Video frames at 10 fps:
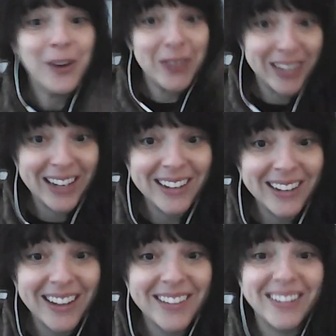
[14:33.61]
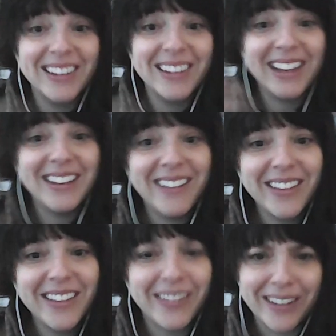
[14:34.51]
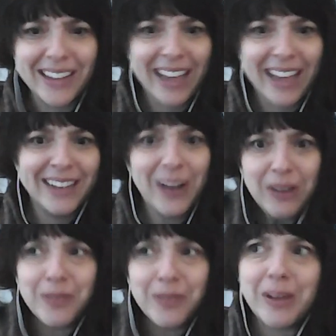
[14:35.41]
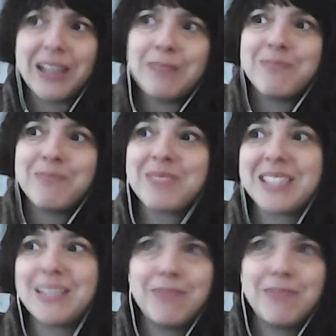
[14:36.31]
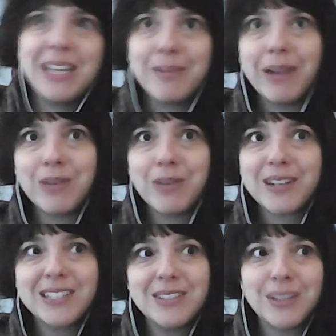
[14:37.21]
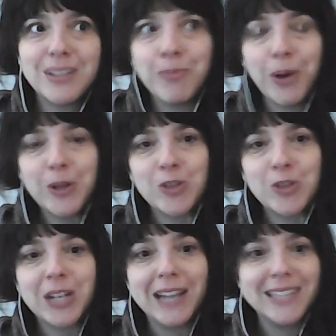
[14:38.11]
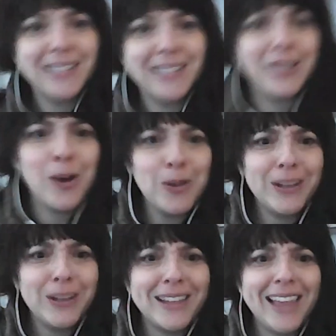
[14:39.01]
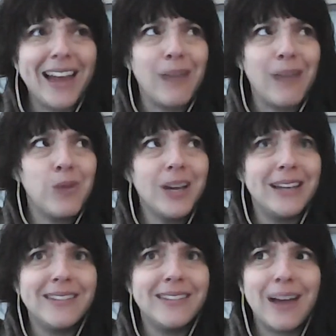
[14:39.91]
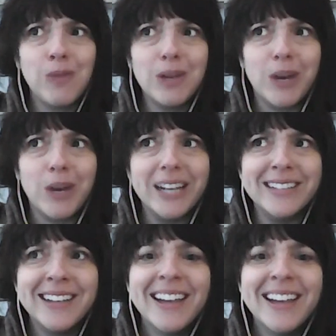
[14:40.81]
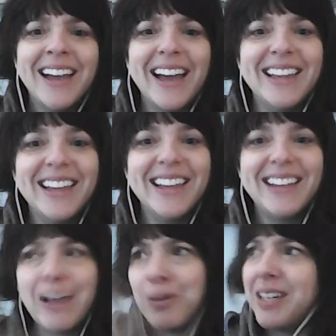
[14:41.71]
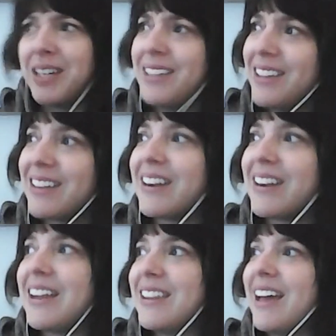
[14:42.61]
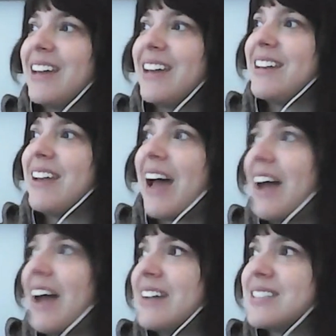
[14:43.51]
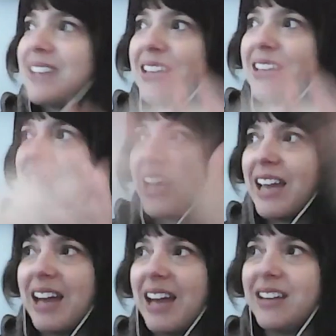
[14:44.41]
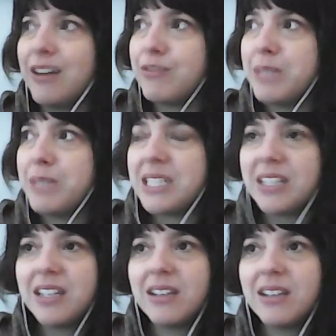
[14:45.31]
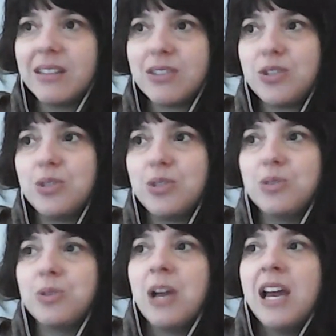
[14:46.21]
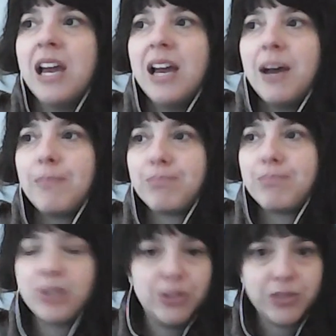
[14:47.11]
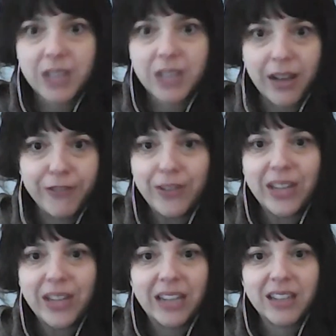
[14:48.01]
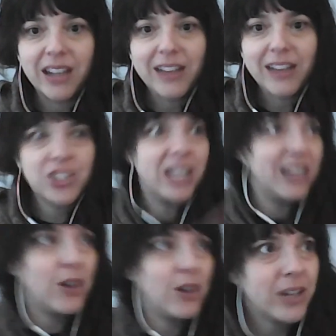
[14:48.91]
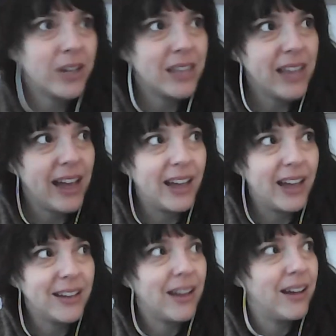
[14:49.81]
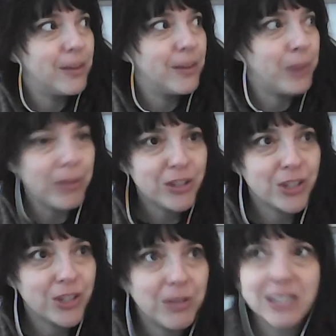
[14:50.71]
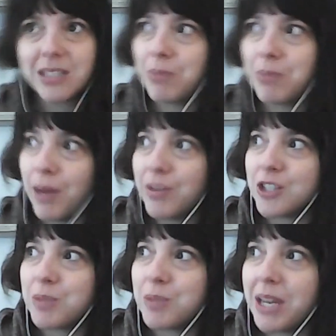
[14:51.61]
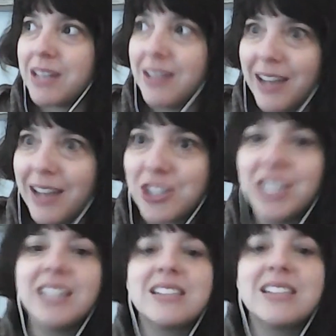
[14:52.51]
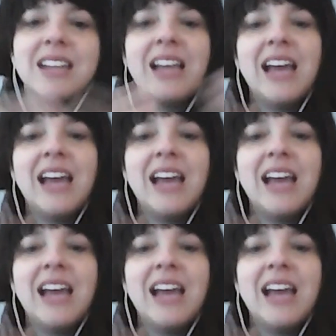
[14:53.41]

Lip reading: And then another, and then another. And then, I'm submitting my work to some poetry contest. And look at that, I won one. And then I won another. And then suddenly I had enough material to produce a full-length collection. And look at that, a publisher wants to publish my collection.